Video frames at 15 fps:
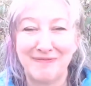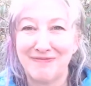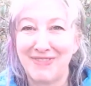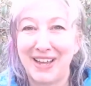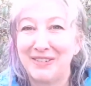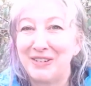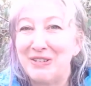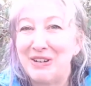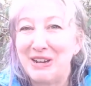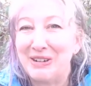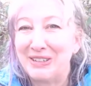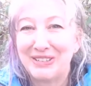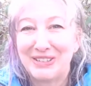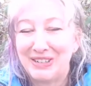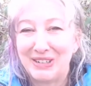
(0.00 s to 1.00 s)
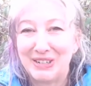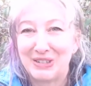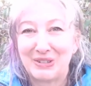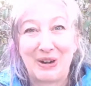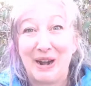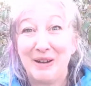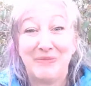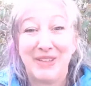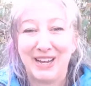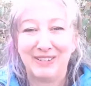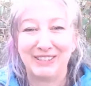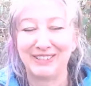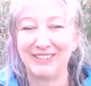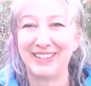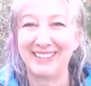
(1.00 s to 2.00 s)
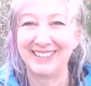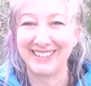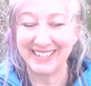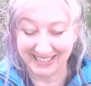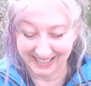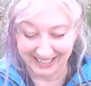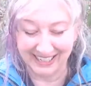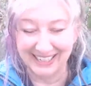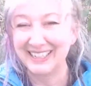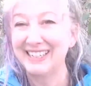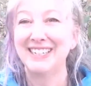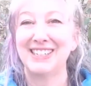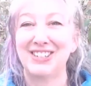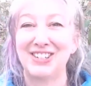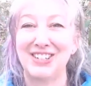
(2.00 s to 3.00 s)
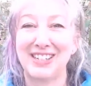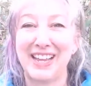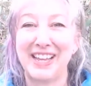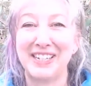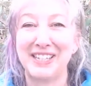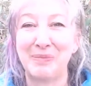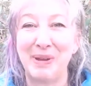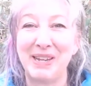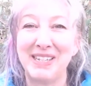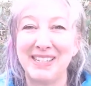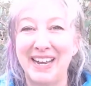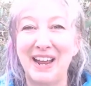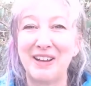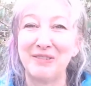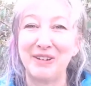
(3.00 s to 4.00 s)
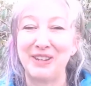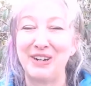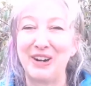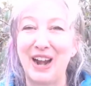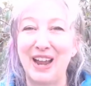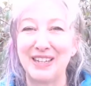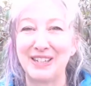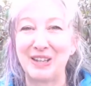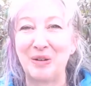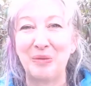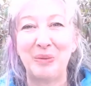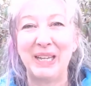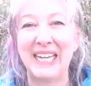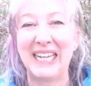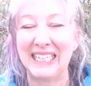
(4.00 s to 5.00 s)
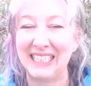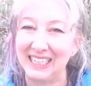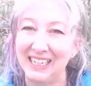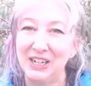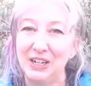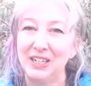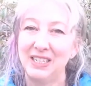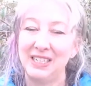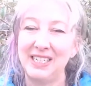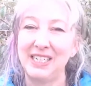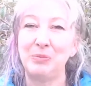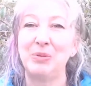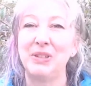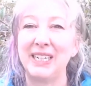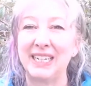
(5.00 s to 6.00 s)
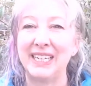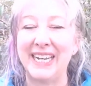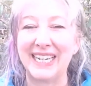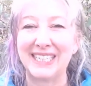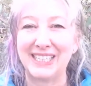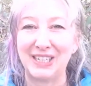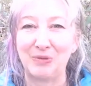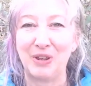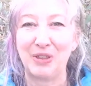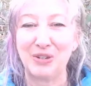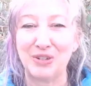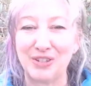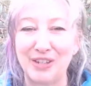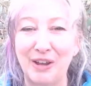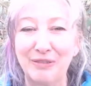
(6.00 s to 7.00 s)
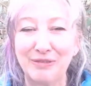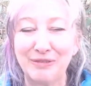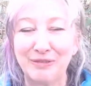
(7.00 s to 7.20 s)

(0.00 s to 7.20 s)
don't know how else to describe that one, quite honestly. It's just kind of spacing out with your eyes open and deeply connecting with yourself.